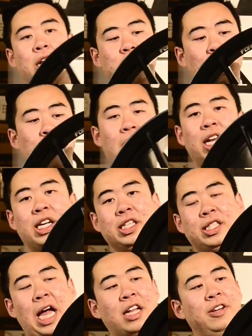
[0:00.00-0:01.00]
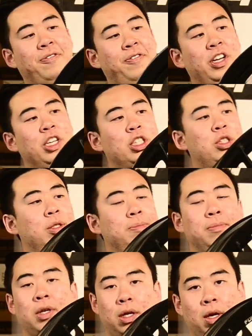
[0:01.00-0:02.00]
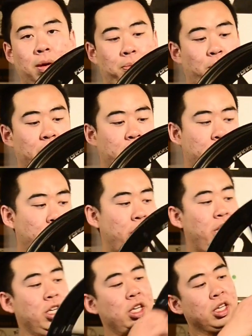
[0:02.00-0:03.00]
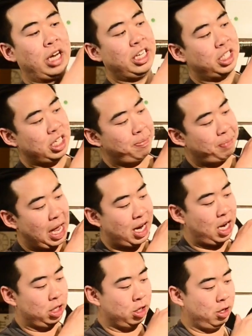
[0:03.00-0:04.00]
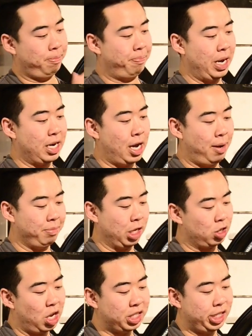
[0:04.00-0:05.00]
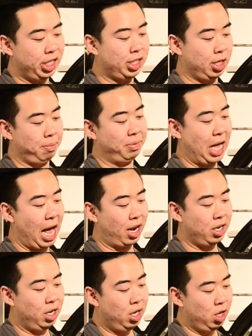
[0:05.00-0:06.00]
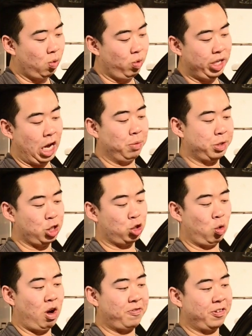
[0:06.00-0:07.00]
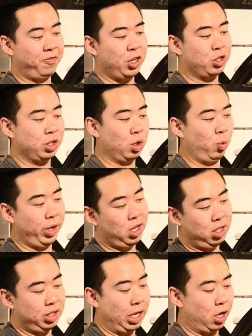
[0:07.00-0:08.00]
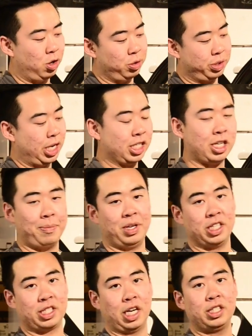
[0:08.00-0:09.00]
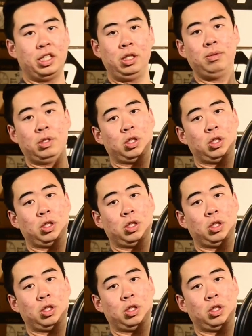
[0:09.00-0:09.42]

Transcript: It's got kind of like a satin finish. Pretty good, nice deep black color, but the glossiness of the black really helps to show off the features of the wheels, like all those cuts I've been discussing.